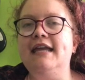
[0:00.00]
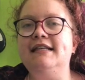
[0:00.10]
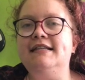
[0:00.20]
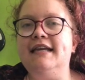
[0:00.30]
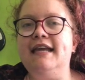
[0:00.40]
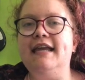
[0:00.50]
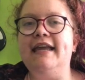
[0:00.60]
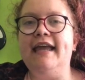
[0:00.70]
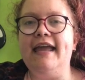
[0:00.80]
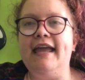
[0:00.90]

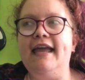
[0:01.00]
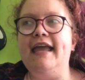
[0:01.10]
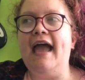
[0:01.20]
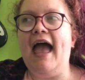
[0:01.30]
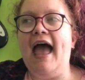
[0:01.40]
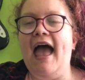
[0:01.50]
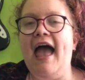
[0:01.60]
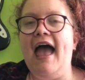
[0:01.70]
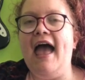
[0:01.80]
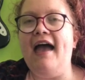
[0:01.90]
D, E,
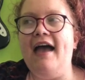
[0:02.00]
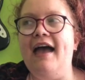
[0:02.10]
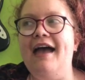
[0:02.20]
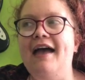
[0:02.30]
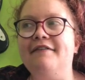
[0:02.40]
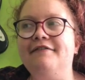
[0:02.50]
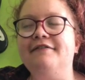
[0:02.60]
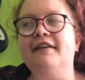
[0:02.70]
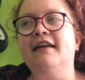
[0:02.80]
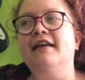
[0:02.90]
F,
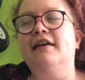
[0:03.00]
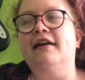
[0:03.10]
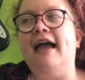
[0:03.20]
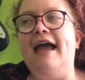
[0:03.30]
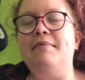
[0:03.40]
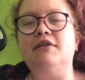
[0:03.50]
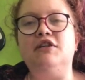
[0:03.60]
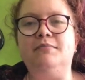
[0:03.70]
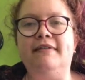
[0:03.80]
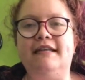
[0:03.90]
okay, but
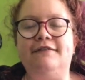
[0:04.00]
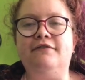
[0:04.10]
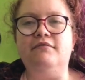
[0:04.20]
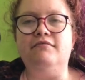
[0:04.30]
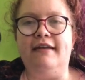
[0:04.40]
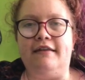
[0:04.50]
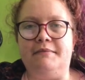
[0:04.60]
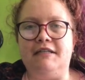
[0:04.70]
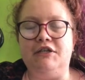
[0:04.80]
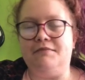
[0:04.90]
just with a different rhythm,
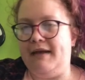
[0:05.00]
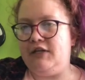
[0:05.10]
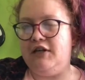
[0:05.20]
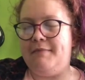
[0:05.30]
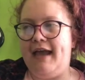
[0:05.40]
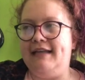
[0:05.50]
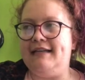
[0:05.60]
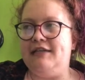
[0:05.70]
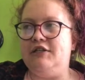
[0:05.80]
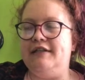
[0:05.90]
so just make sure you're paying
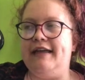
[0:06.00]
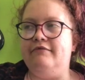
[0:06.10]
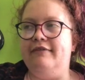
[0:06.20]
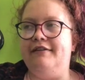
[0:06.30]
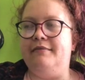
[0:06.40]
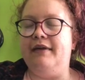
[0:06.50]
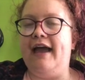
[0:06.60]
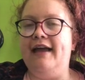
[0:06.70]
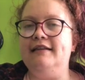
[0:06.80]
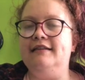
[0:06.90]
attention to that rhythm,
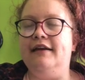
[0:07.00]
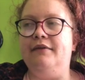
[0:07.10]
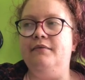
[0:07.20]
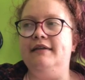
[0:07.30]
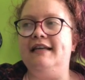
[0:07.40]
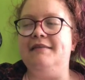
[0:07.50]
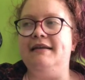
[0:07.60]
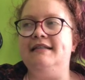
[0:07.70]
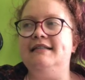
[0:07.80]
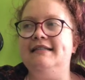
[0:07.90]
okay? So it's going to be
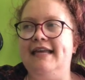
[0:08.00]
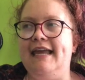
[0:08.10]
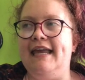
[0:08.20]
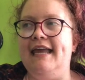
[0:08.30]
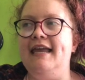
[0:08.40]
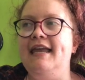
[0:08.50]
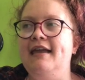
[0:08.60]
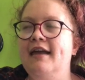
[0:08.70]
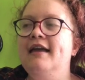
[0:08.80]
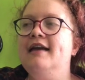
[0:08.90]
C,
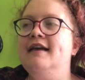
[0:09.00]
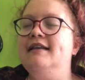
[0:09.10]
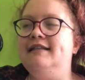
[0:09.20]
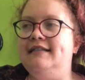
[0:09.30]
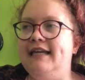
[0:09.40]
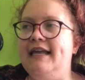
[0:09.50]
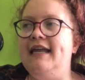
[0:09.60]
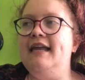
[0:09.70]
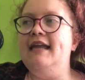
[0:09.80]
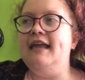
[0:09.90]

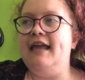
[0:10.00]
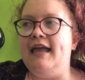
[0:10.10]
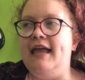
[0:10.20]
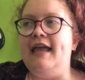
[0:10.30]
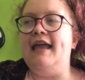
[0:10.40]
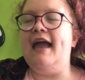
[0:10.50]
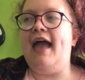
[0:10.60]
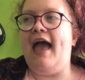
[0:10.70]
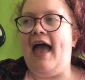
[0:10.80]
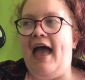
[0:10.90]
D, E,
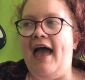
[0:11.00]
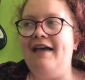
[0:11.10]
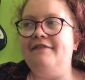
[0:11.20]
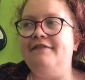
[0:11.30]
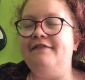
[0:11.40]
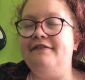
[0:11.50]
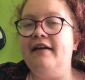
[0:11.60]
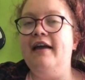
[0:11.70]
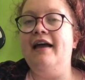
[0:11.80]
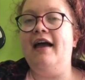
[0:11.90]
F,
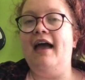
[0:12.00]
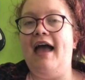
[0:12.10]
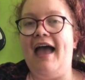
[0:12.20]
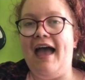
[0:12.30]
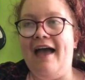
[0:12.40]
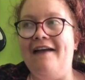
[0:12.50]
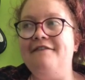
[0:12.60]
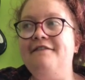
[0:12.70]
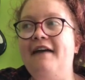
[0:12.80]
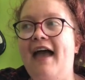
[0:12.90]

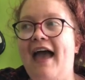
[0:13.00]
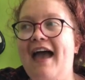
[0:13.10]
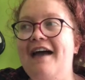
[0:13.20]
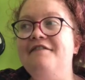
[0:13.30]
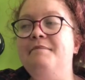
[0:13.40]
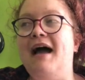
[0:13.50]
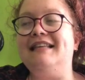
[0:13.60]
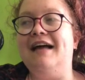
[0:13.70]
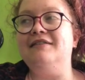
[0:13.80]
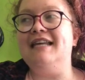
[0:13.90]
F, F, back
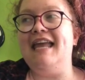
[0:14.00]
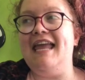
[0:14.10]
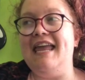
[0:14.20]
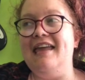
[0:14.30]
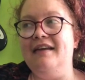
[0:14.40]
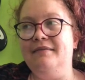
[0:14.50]
down to E,